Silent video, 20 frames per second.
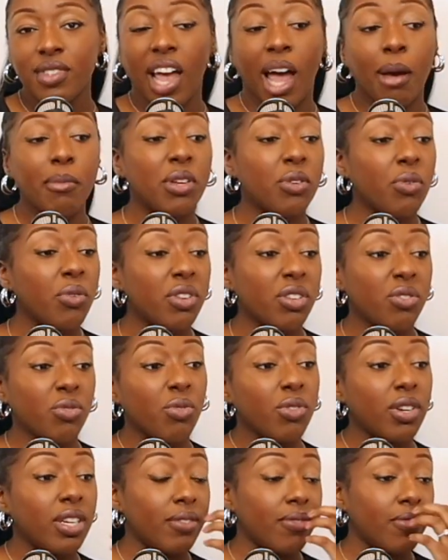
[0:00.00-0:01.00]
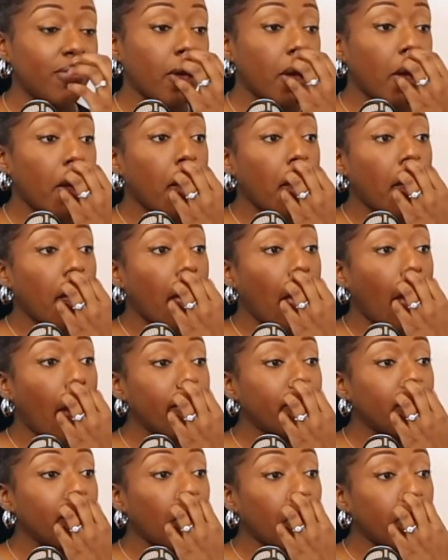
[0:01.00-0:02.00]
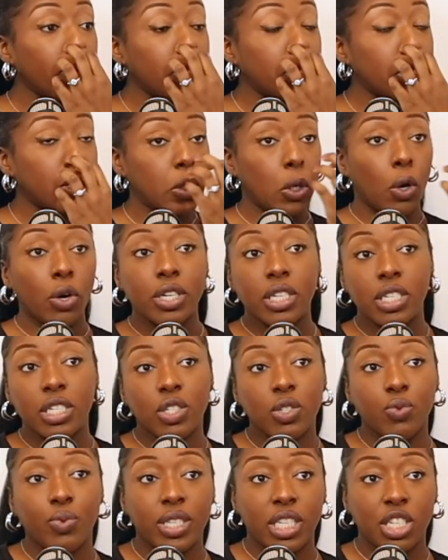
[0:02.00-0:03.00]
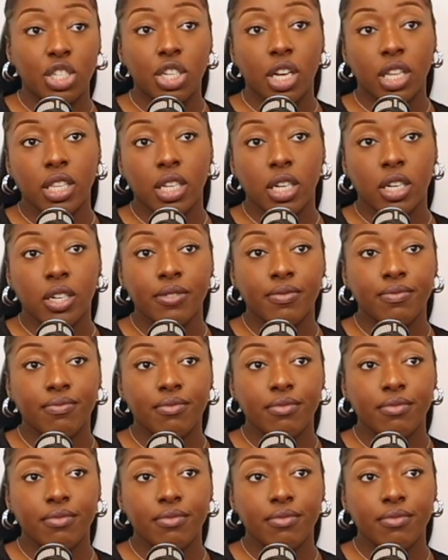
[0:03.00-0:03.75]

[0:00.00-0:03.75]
I mean, all in all, if everyone was just honest with each other,